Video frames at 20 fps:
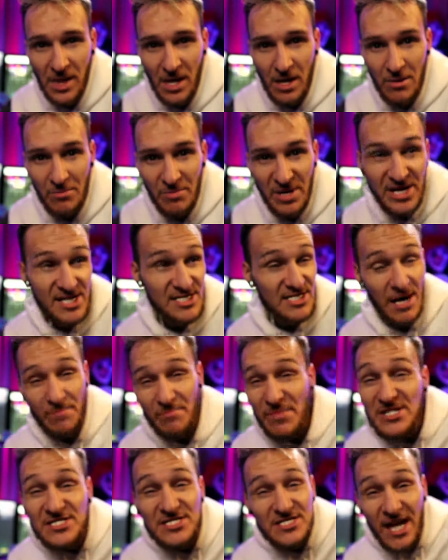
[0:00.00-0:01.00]
Because I
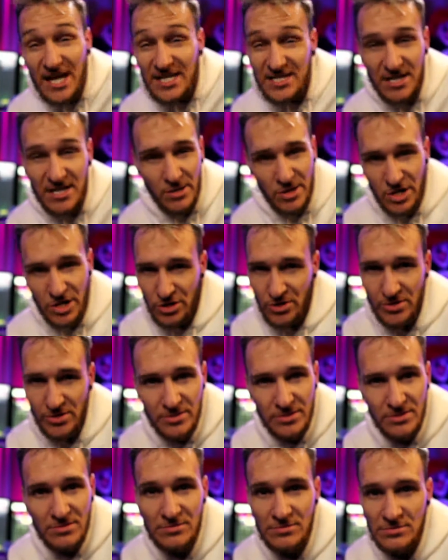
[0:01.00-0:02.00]
missed that 10 years.
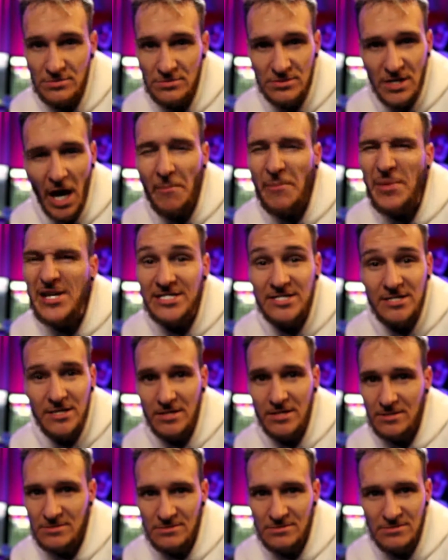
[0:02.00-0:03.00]
I missed it.
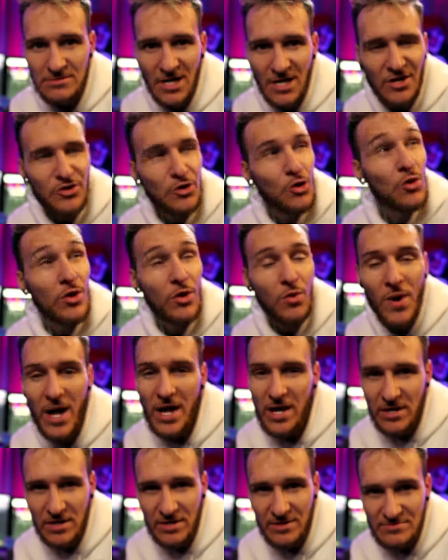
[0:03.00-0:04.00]
I threw it away.
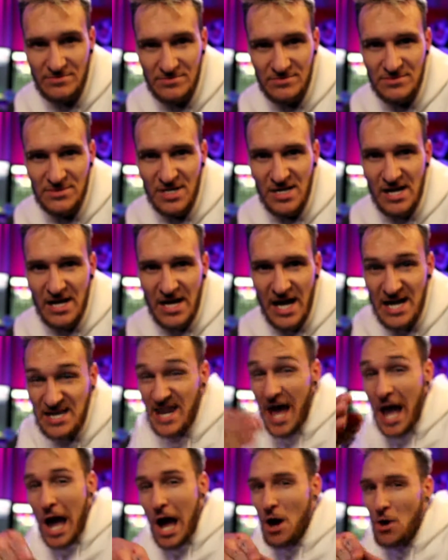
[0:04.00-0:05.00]
And
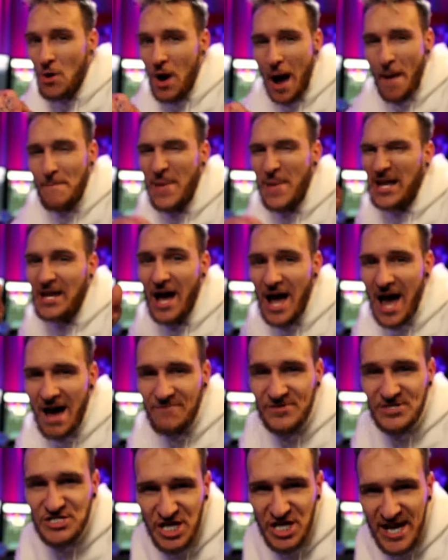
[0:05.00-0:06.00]
now I may not have a
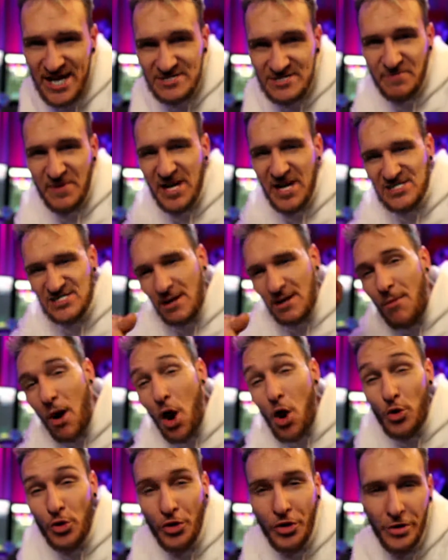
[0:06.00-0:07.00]
chance because I'm
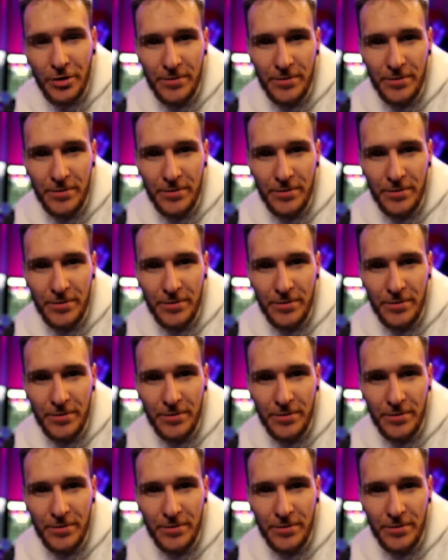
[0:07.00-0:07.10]
older.